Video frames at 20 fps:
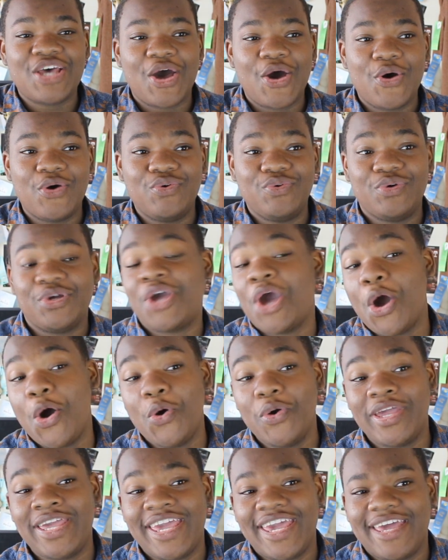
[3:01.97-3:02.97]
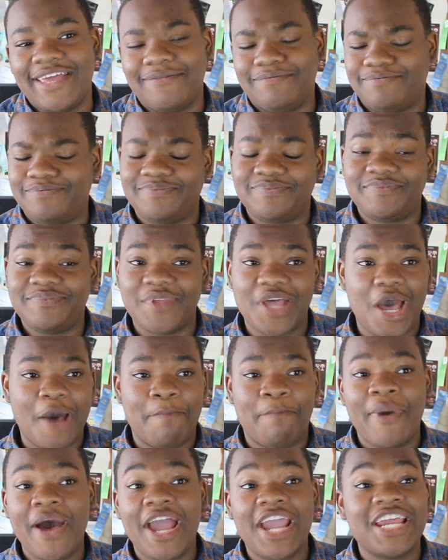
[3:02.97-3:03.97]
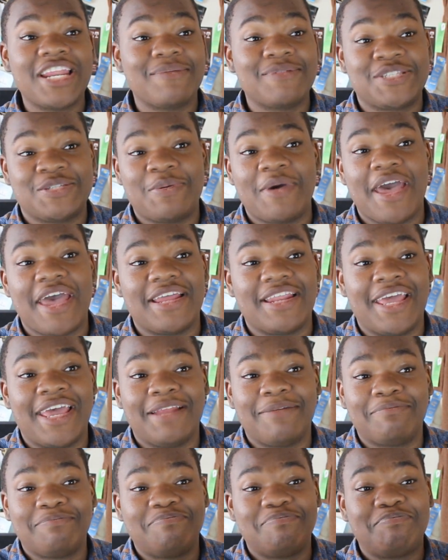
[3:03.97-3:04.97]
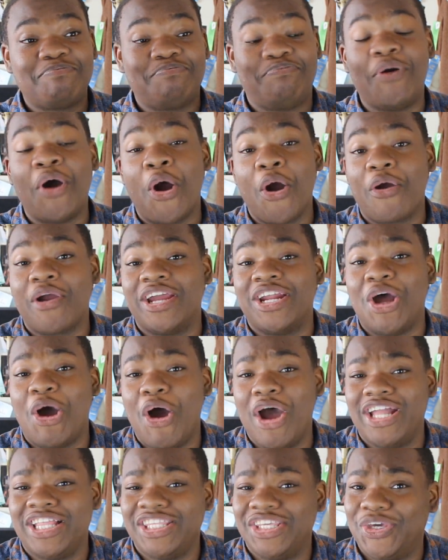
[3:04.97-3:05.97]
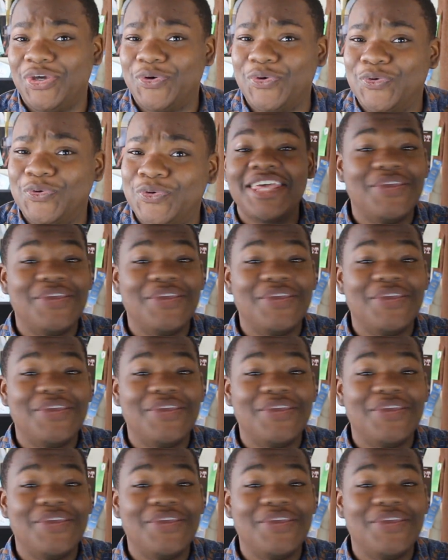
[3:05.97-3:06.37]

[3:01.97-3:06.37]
So go get a bucket of sweat and pour it on you.